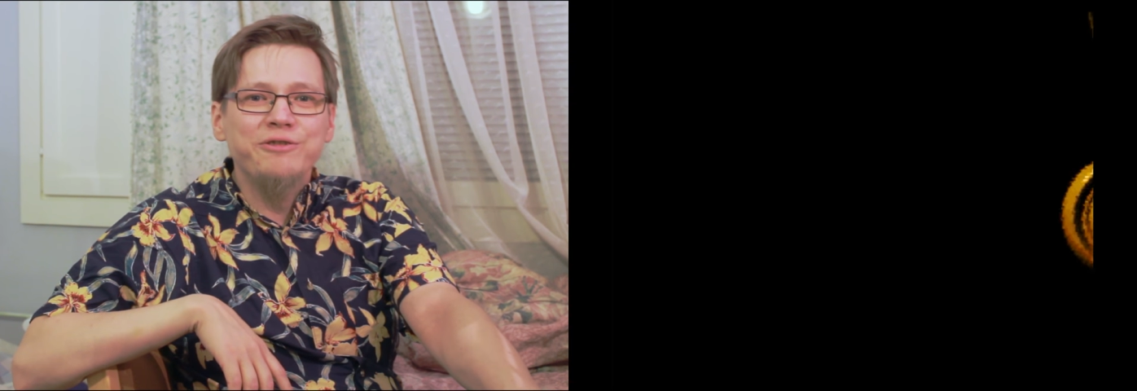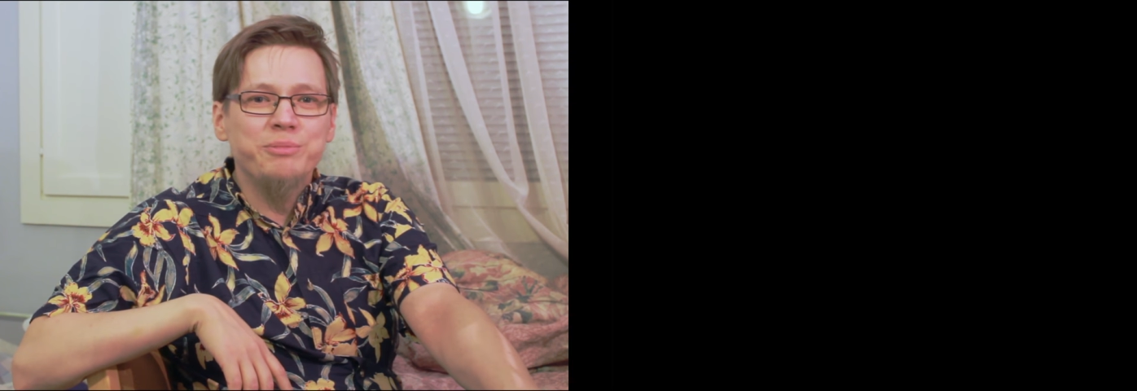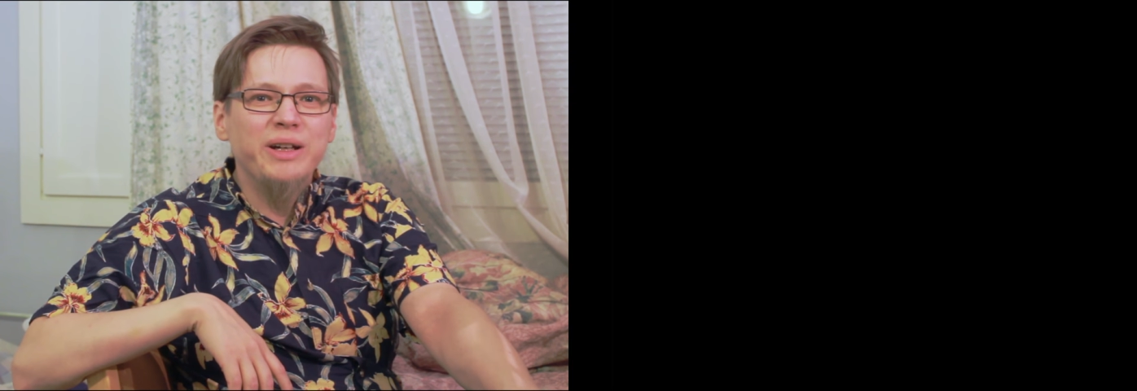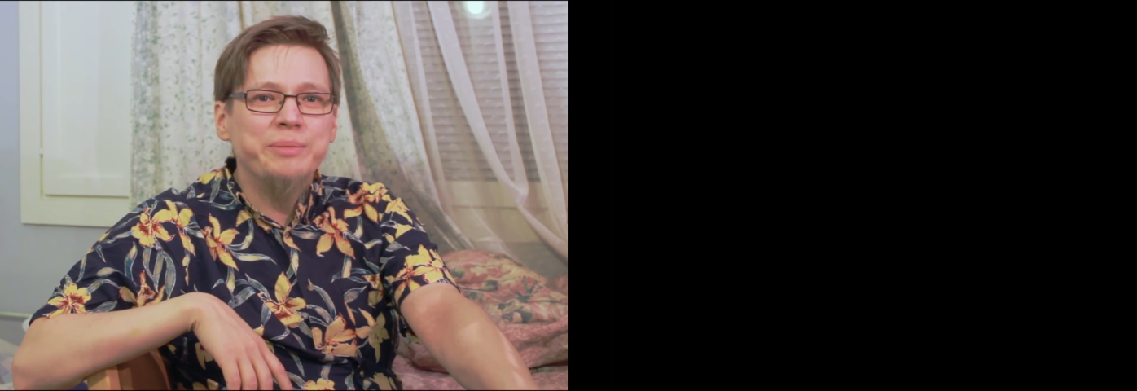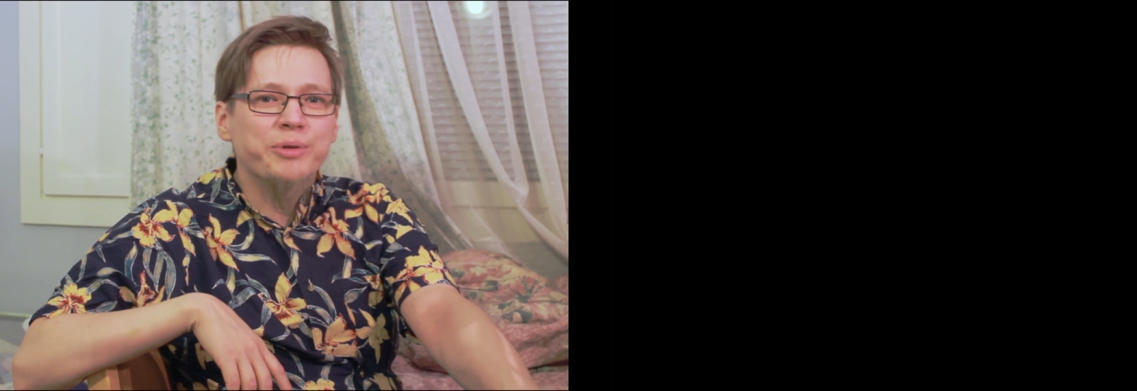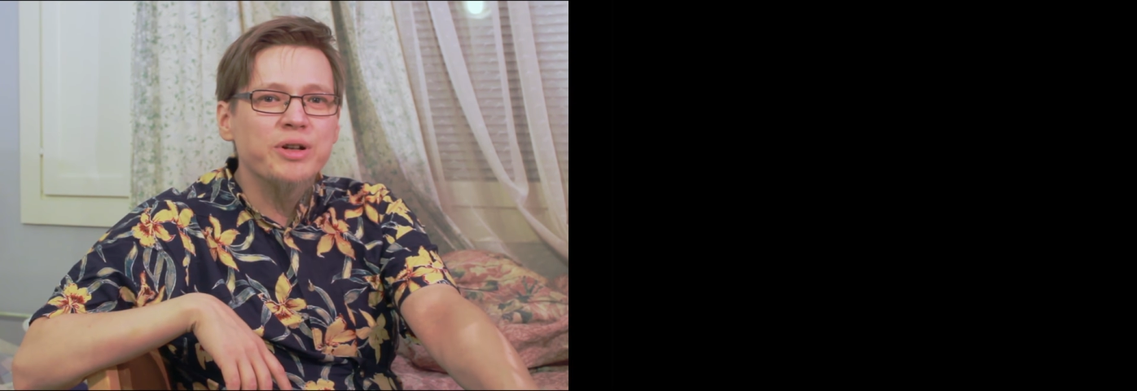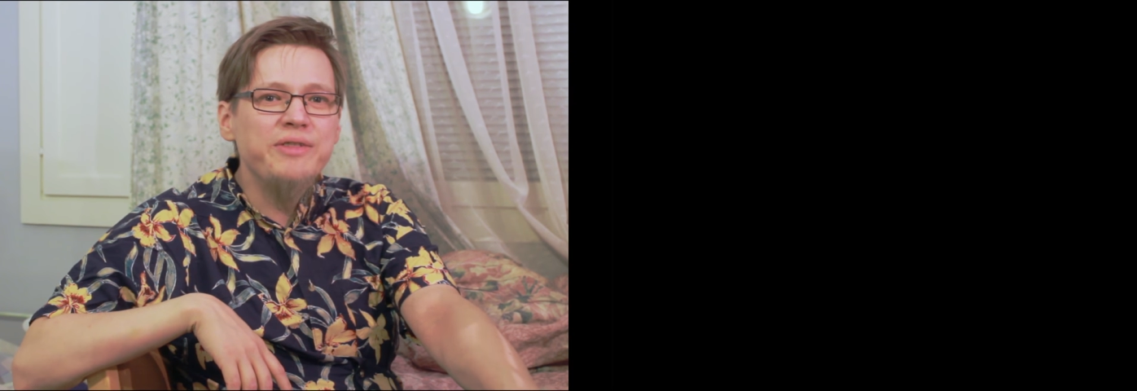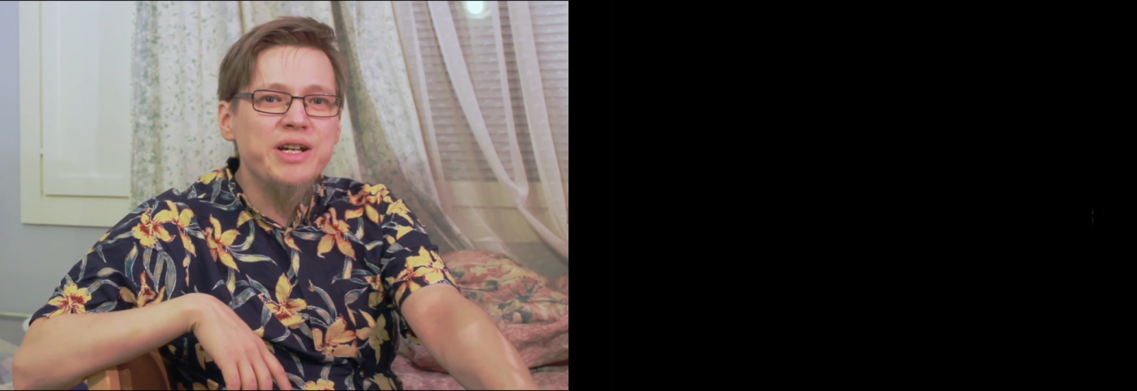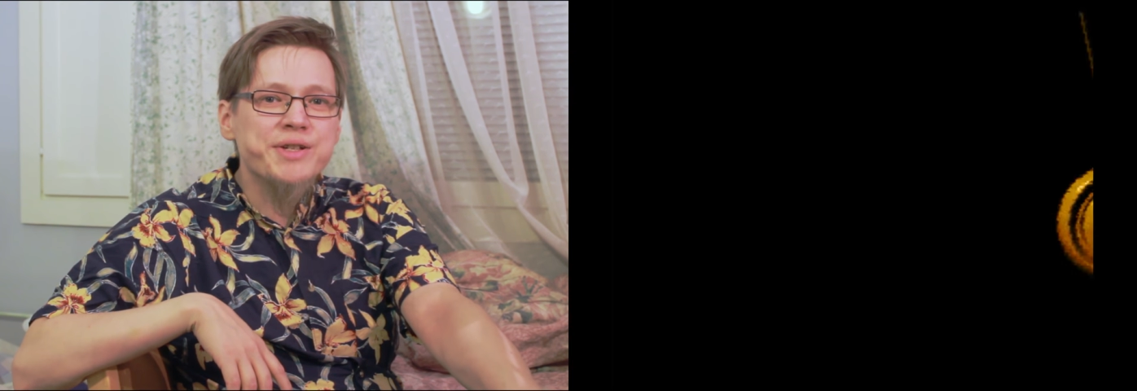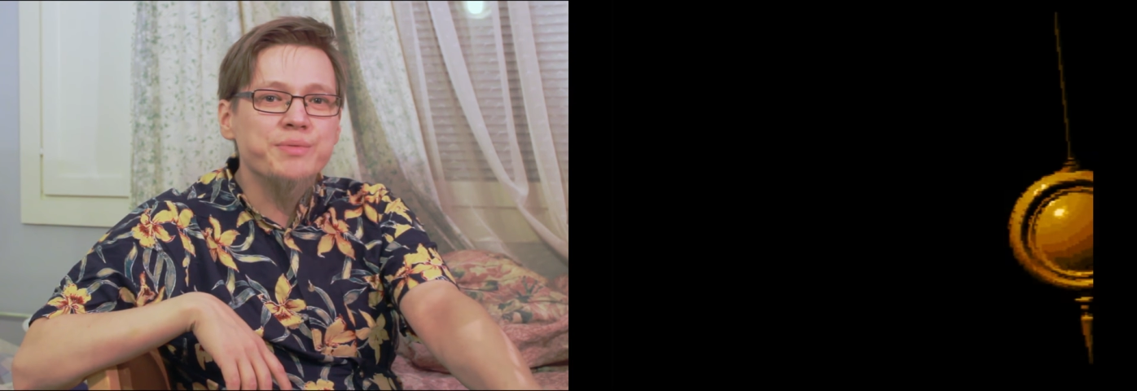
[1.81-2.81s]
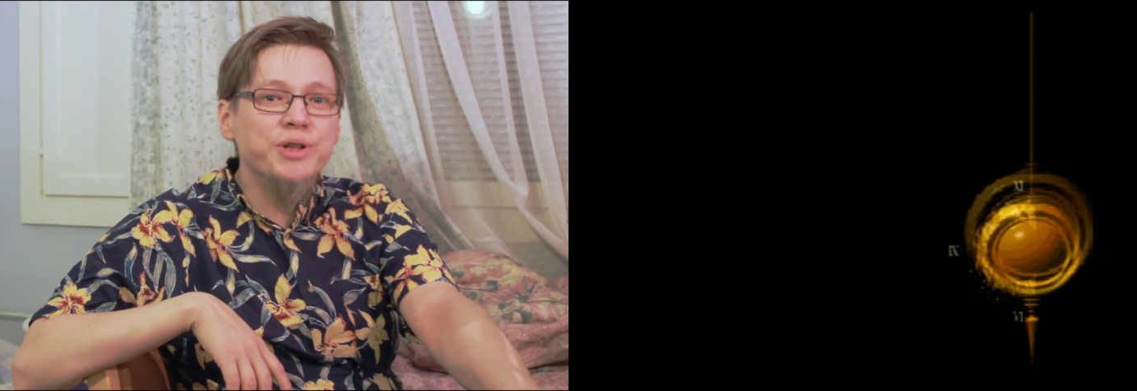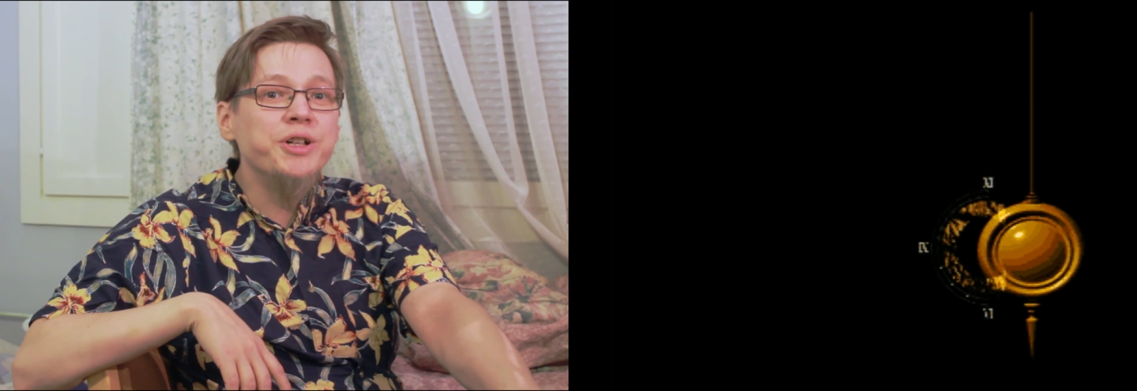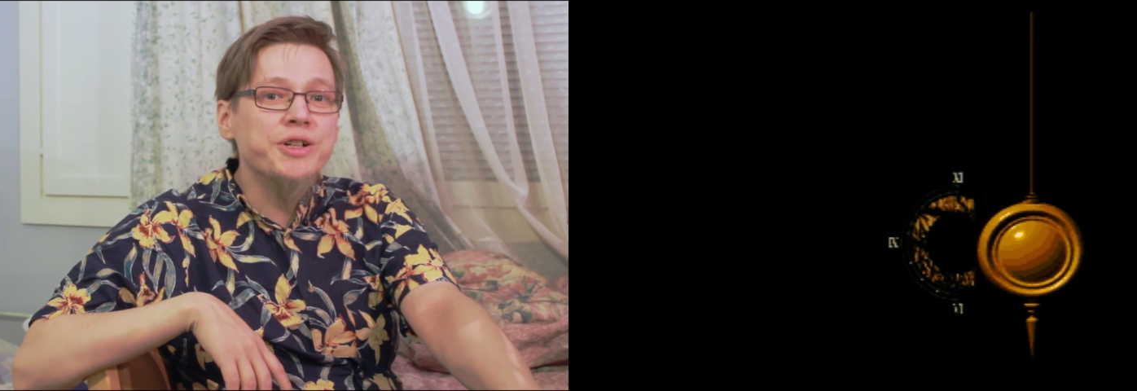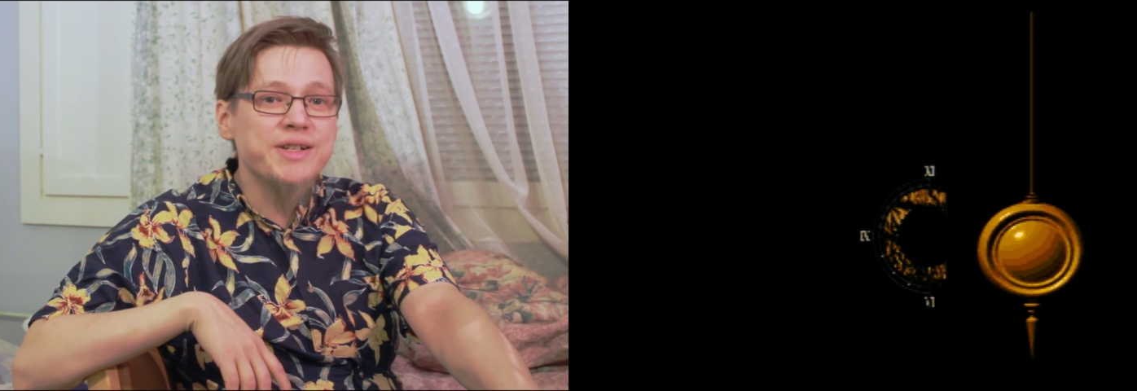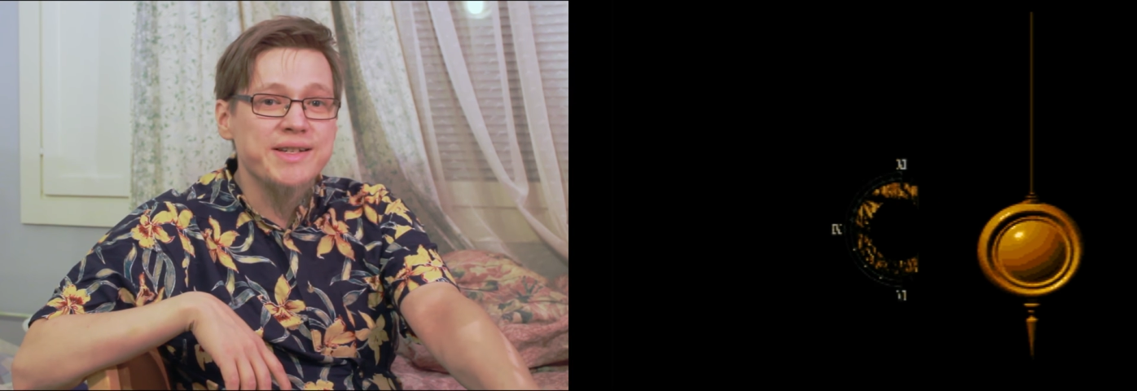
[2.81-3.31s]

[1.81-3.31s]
of my previous works